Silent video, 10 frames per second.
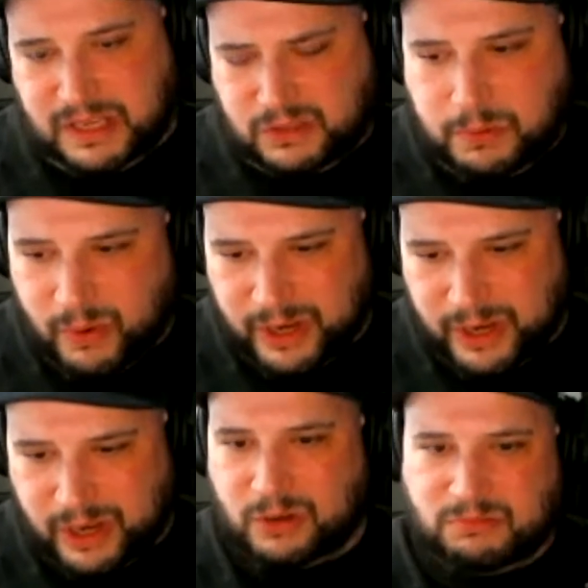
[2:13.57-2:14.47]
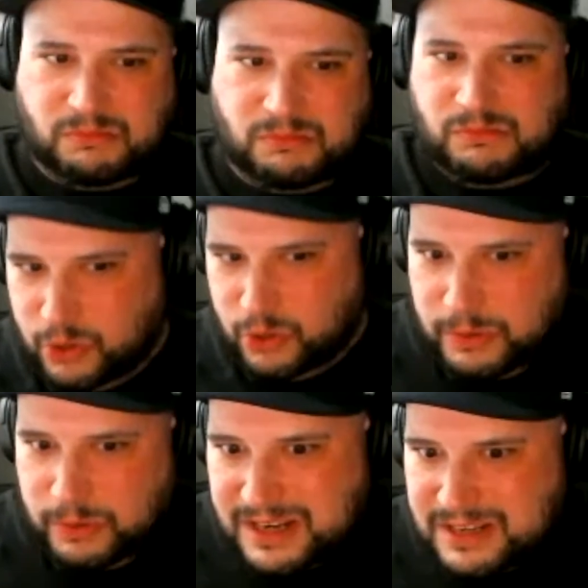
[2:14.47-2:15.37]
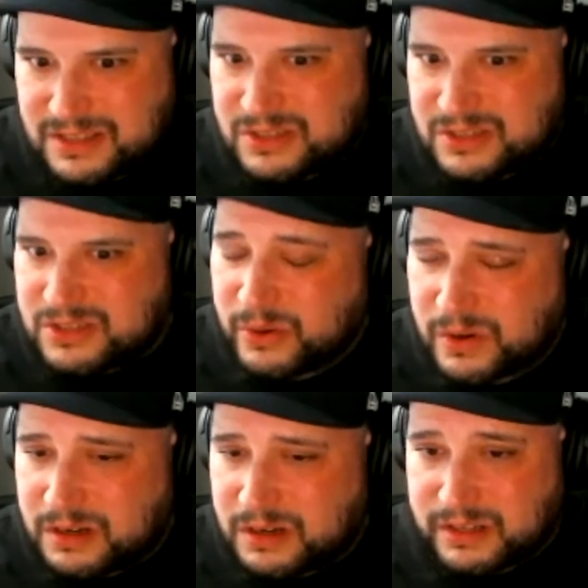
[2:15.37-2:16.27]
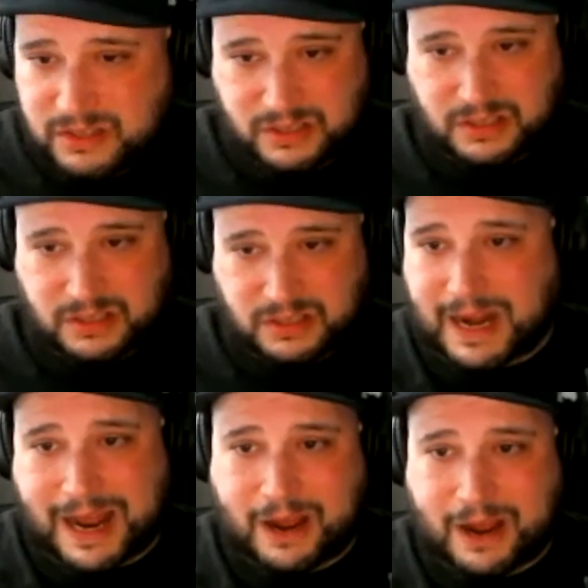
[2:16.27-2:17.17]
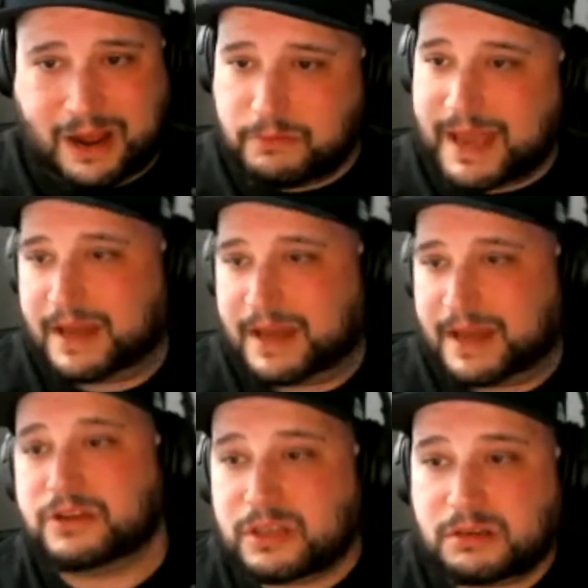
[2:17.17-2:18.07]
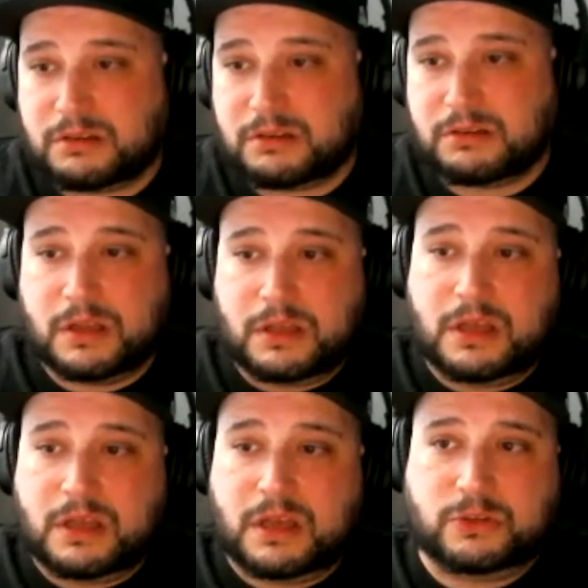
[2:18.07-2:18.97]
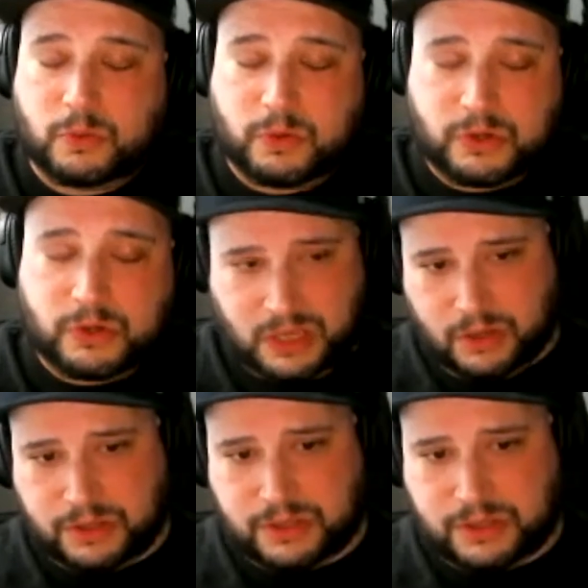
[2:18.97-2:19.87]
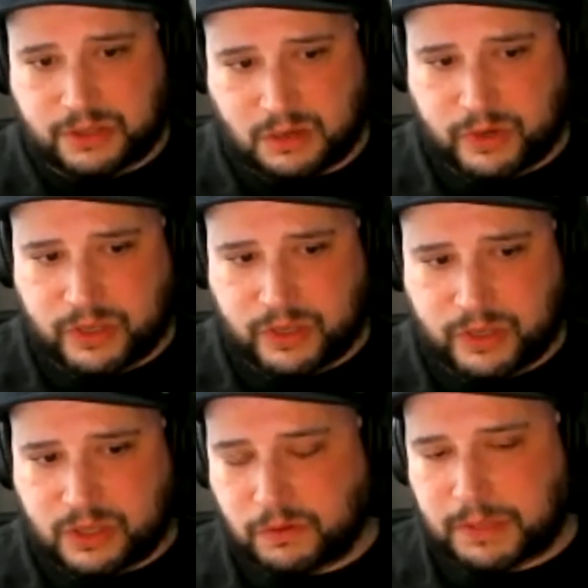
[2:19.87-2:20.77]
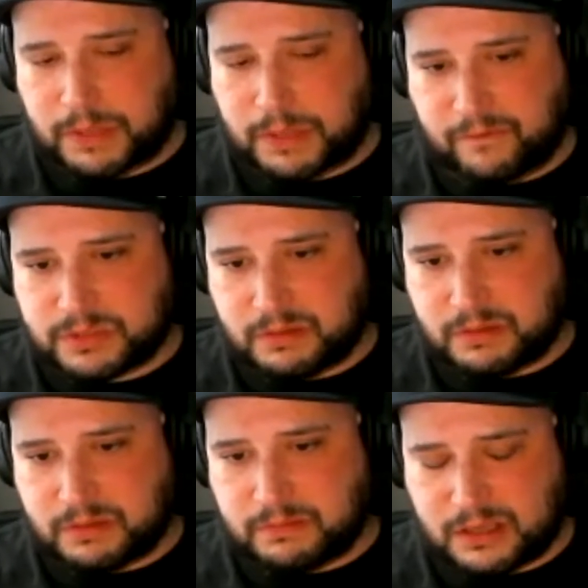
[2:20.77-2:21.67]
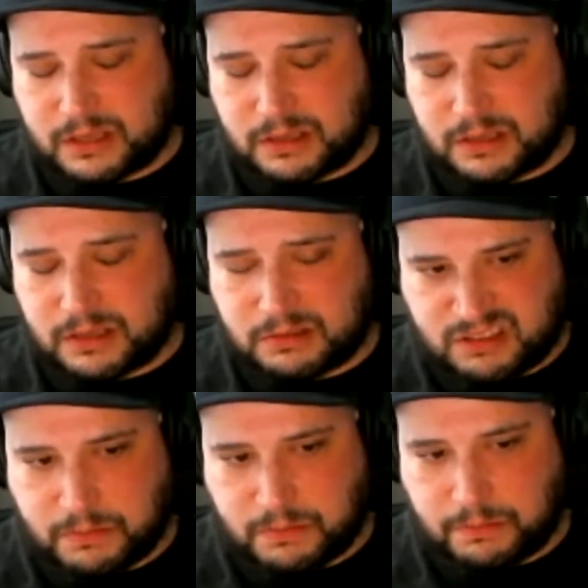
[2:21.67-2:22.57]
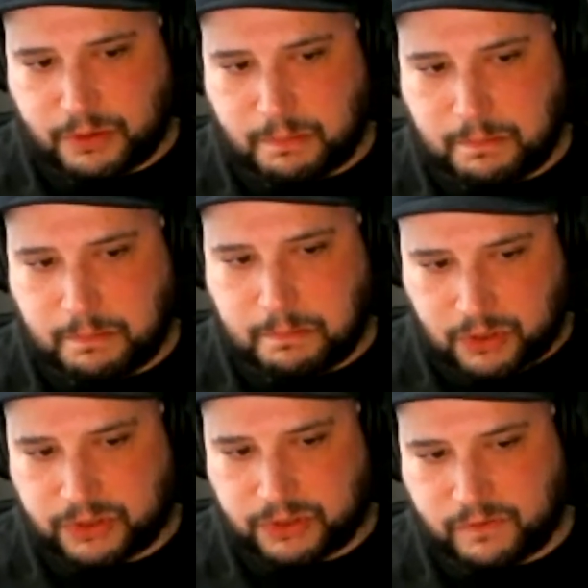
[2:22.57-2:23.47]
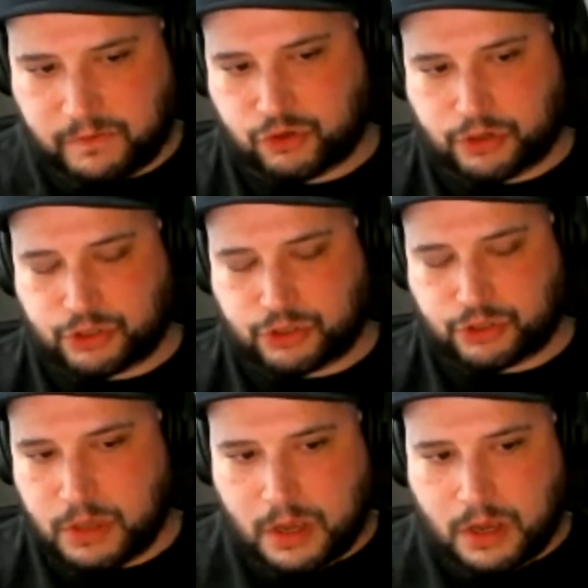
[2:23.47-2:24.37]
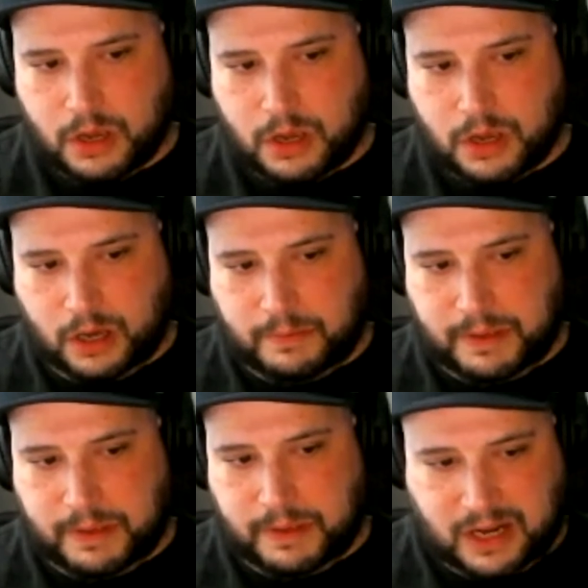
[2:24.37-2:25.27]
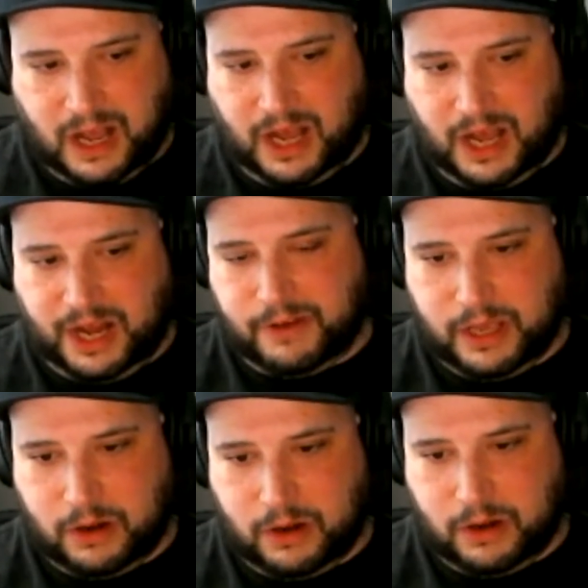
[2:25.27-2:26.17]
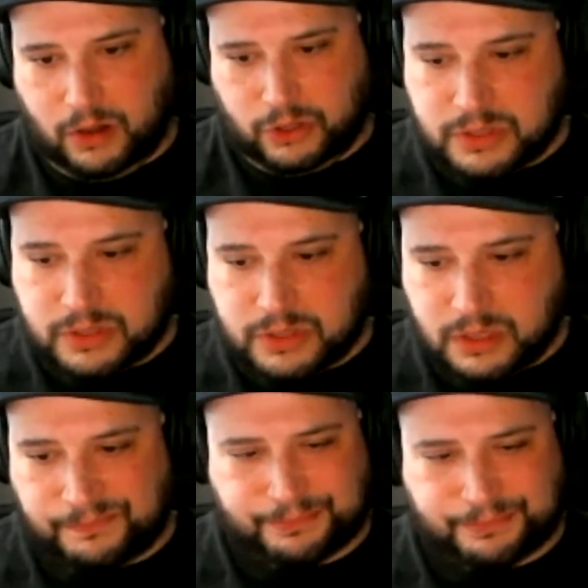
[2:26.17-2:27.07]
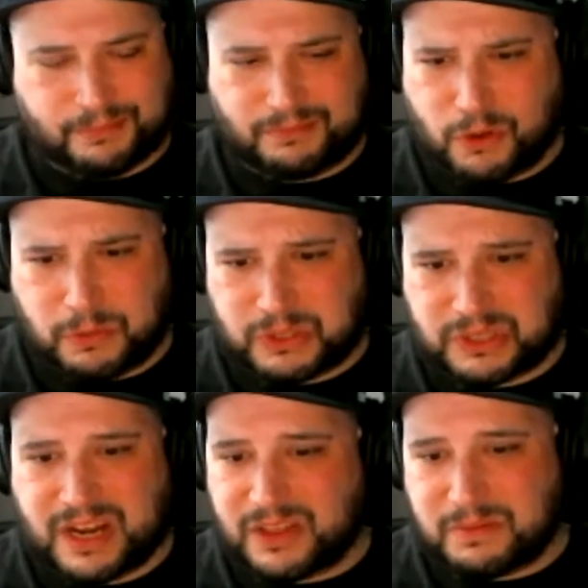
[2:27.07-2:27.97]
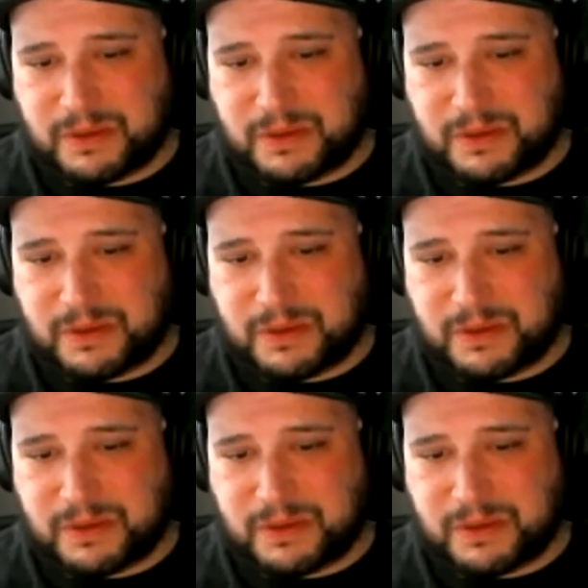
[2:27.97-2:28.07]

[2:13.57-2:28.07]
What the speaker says: Kubernetes is too. It's just about how you manage it. And so we're seeing all these like really useful platforms that make it simpler to build infrastructure and to codify it all using almost any of the big major tools.